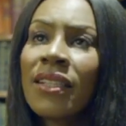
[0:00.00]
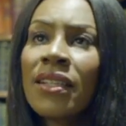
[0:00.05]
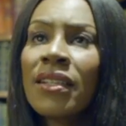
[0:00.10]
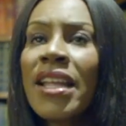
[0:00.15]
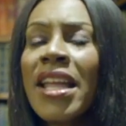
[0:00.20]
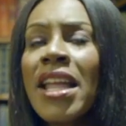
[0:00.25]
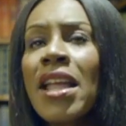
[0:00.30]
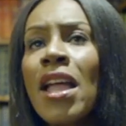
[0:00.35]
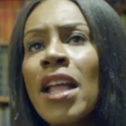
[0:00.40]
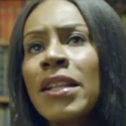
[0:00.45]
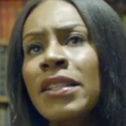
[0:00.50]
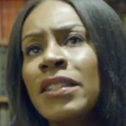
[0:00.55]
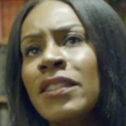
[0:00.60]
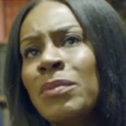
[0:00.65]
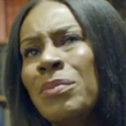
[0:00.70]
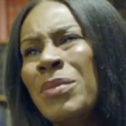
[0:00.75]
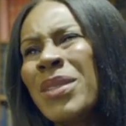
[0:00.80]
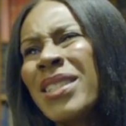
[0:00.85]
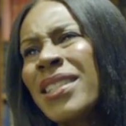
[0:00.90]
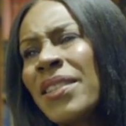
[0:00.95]
and and
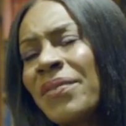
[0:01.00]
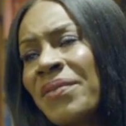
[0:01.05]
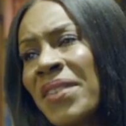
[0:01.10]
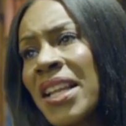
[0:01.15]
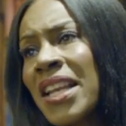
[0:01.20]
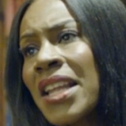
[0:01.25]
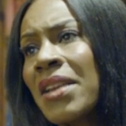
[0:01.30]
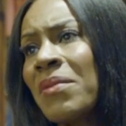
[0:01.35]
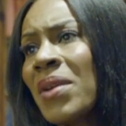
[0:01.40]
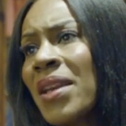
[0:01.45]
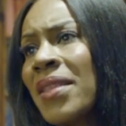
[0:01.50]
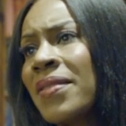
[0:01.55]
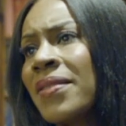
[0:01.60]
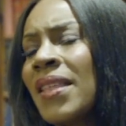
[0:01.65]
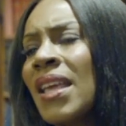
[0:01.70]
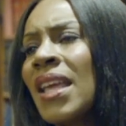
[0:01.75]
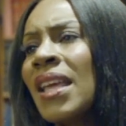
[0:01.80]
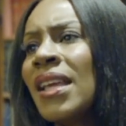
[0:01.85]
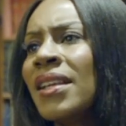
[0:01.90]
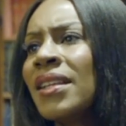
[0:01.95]
specifically
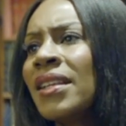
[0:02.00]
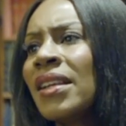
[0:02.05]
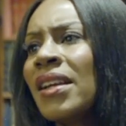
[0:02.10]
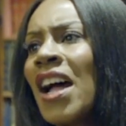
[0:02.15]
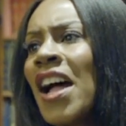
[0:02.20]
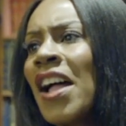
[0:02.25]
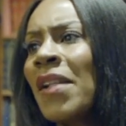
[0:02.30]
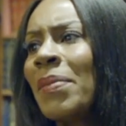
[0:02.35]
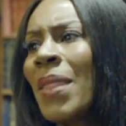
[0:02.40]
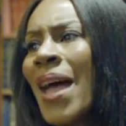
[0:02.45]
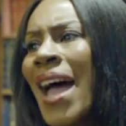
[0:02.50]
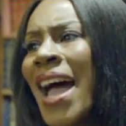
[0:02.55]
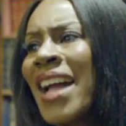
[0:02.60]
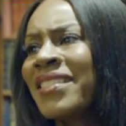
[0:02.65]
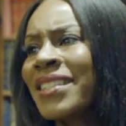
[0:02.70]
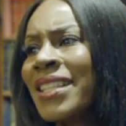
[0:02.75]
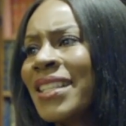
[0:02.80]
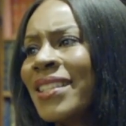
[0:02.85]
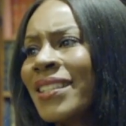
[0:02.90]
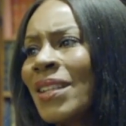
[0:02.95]
with um,
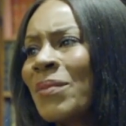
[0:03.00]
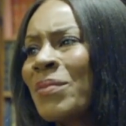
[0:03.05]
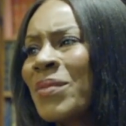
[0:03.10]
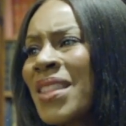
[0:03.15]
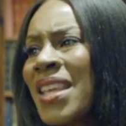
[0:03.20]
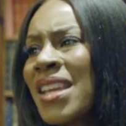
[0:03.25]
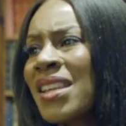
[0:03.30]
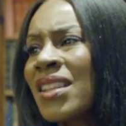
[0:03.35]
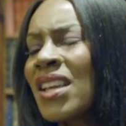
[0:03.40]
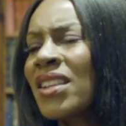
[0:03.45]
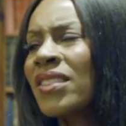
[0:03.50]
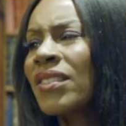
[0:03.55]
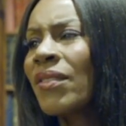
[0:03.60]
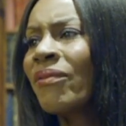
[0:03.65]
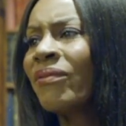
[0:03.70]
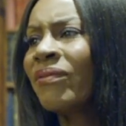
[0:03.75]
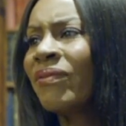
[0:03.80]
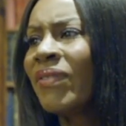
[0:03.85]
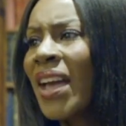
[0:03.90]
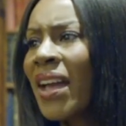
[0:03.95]
actually something that's
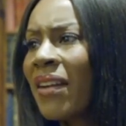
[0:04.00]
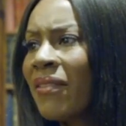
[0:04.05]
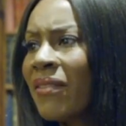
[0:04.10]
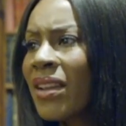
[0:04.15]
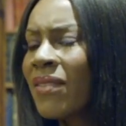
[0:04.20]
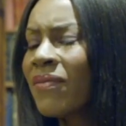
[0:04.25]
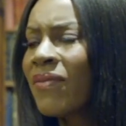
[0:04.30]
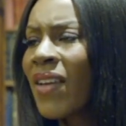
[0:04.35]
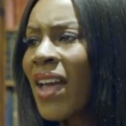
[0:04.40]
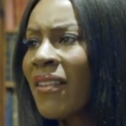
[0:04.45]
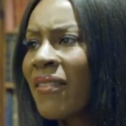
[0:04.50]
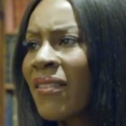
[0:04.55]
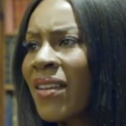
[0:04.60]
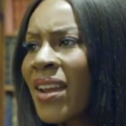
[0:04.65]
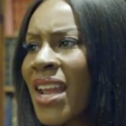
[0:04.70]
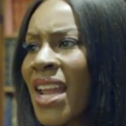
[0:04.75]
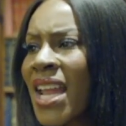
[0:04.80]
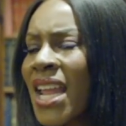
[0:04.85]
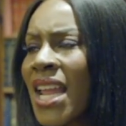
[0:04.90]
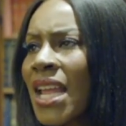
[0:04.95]
very
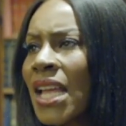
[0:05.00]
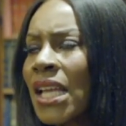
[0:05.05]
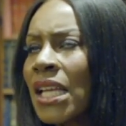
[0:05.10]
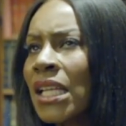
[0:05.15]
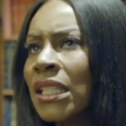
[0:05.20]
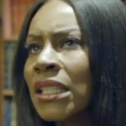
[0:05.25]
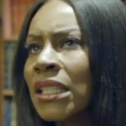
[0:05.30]
very